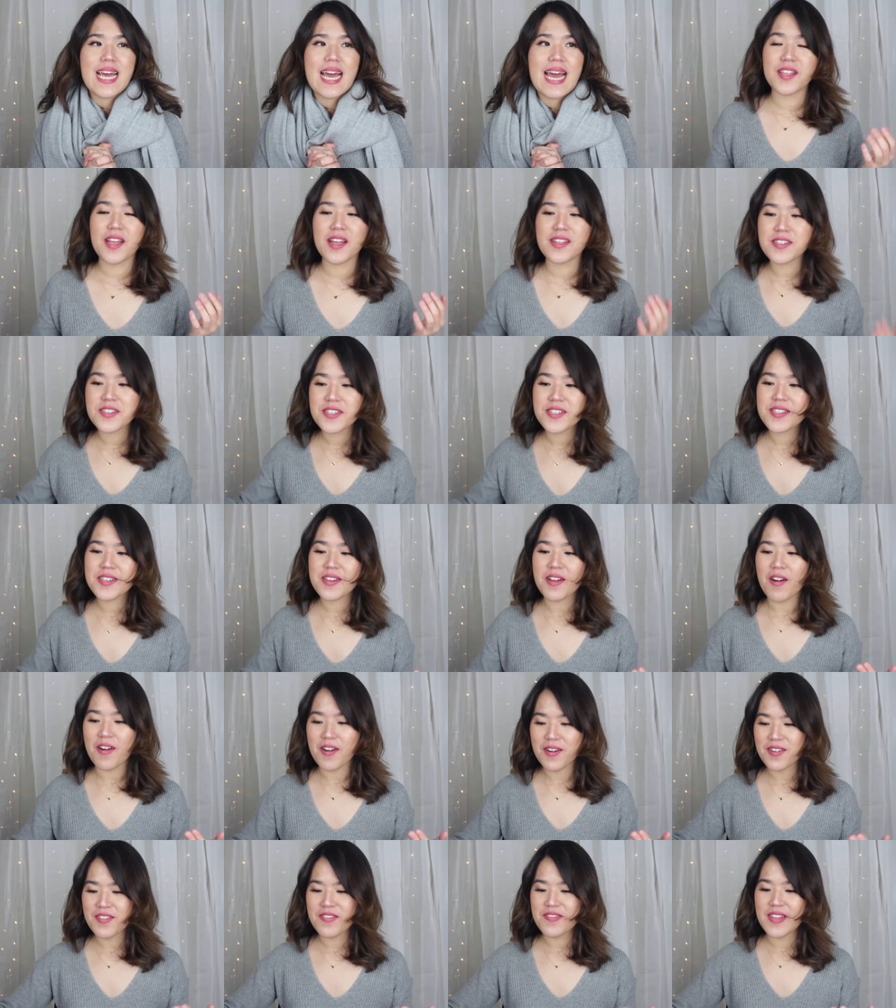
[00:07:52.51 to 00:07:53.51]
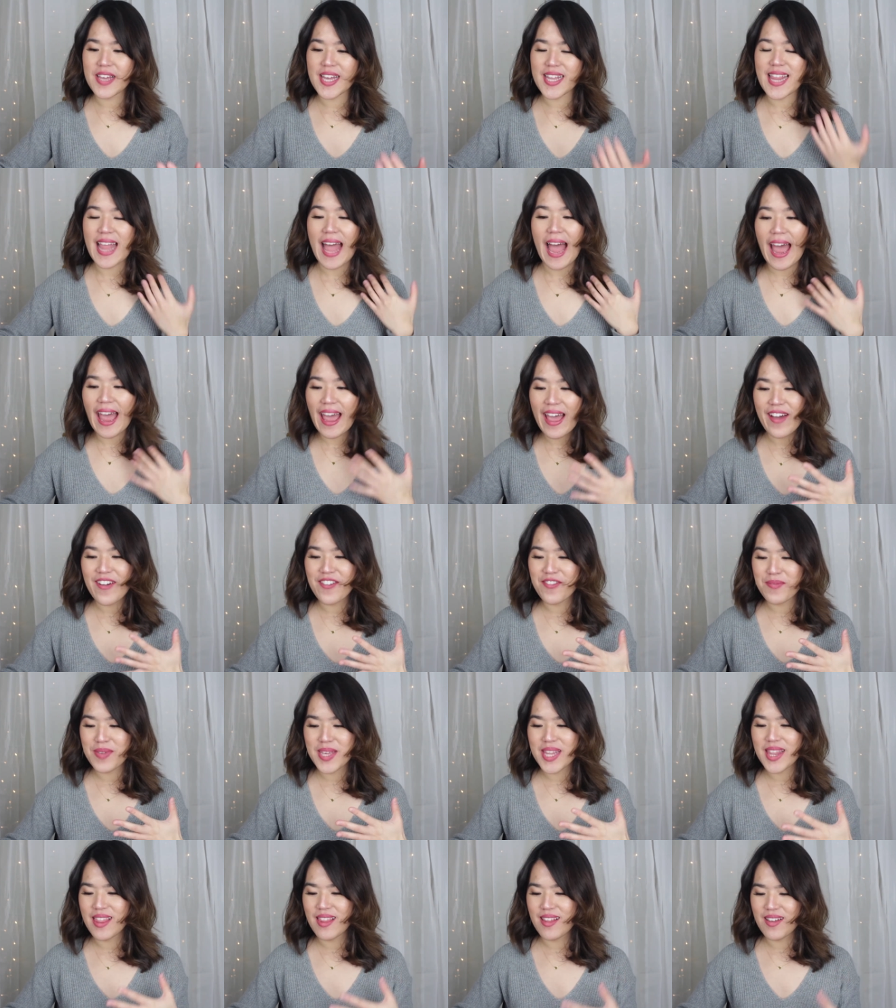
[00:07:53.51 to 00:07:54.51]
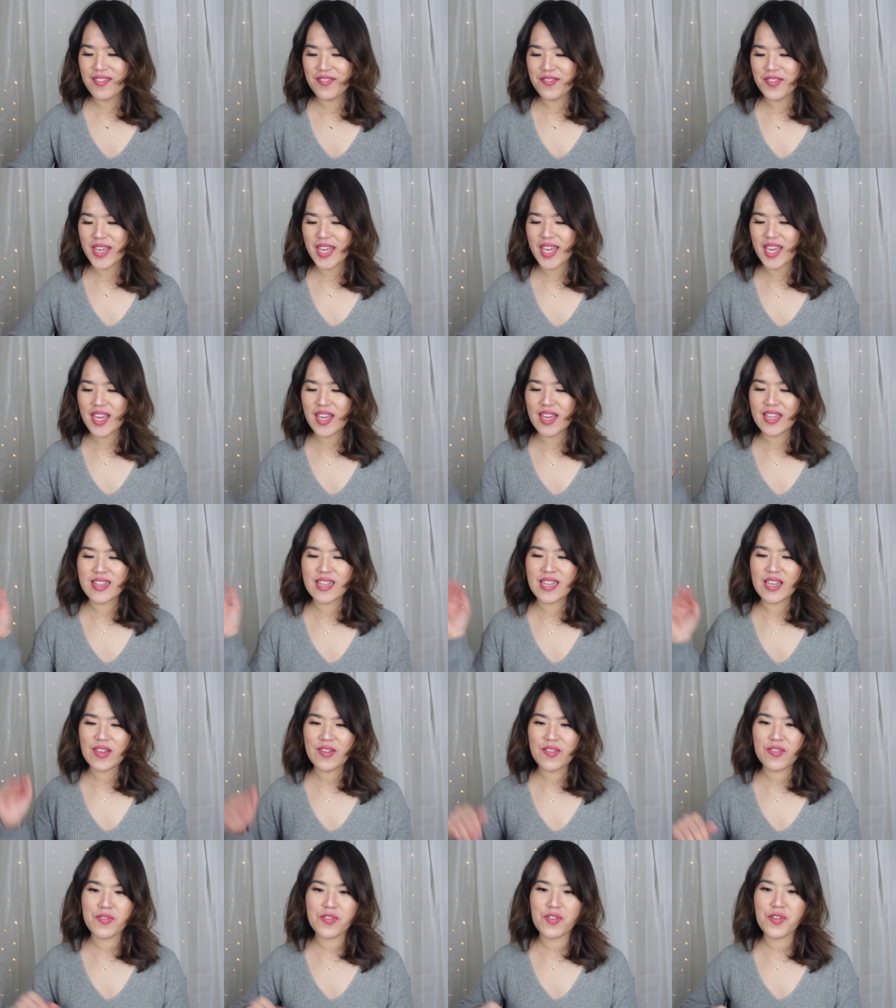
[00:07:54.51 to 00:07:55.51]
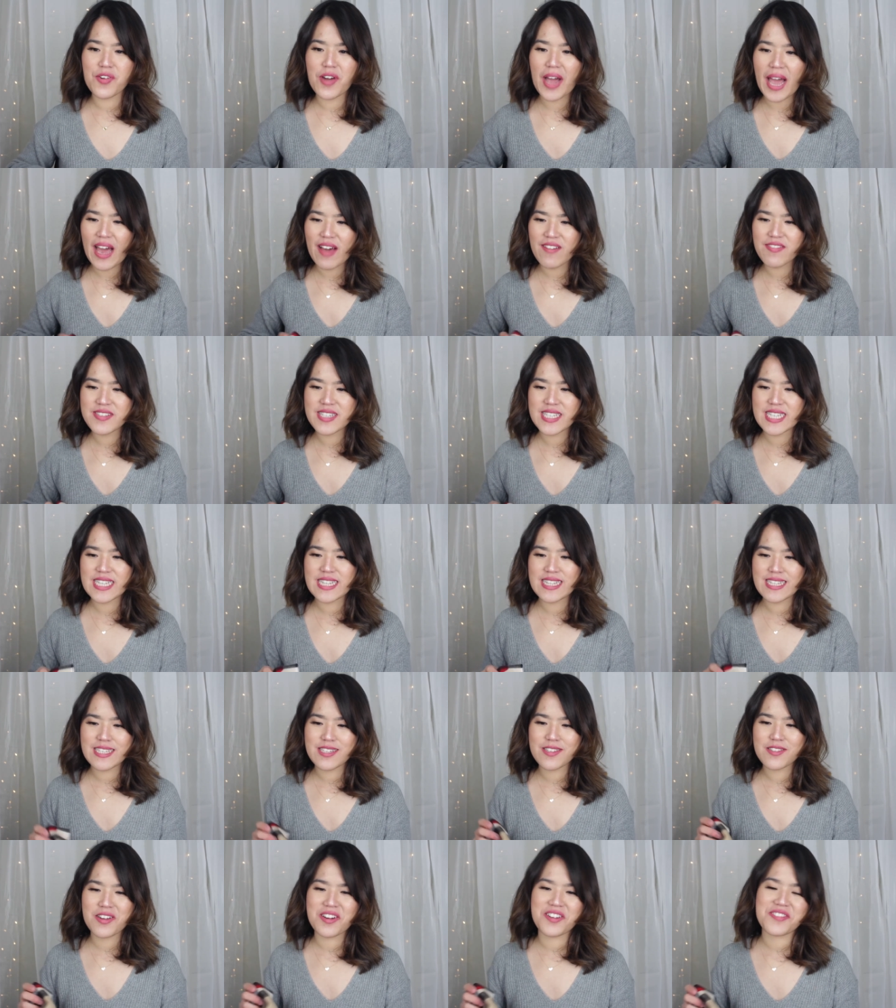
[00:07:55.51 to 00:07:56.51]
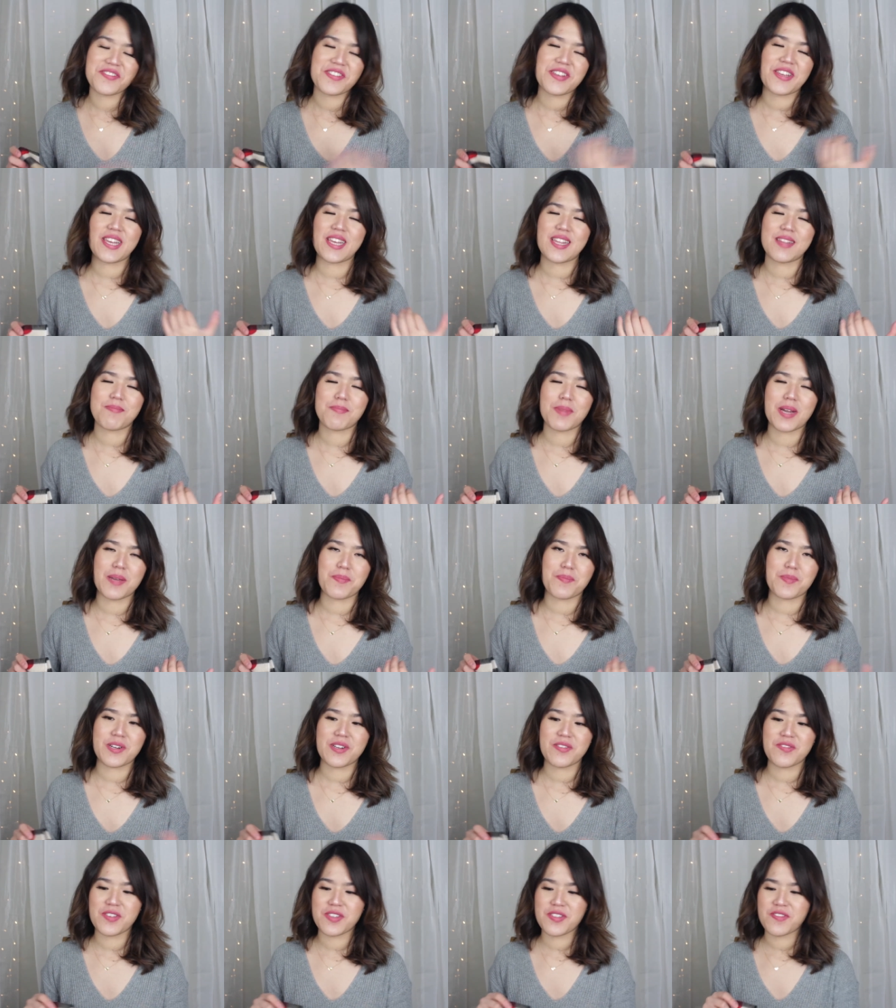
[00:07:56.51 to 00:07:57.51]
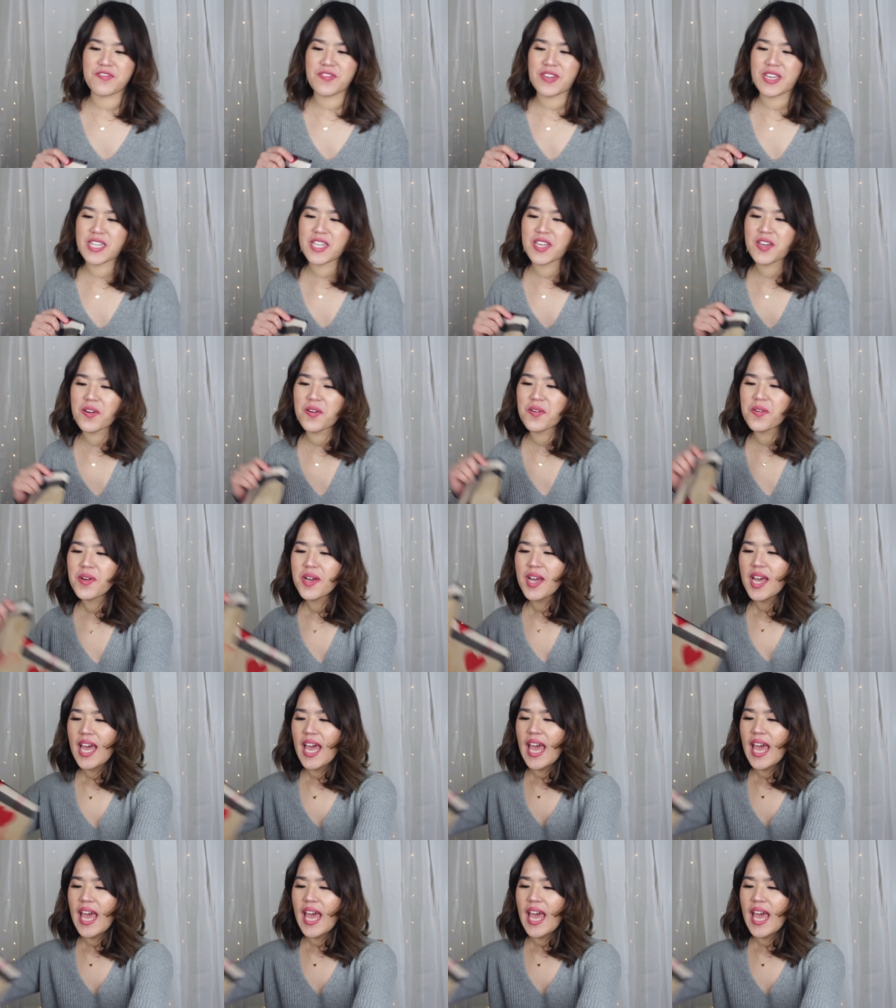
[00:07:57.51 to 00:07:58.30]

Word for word: Another scarf that I have been loving, and if you have seen this scarf in my previous video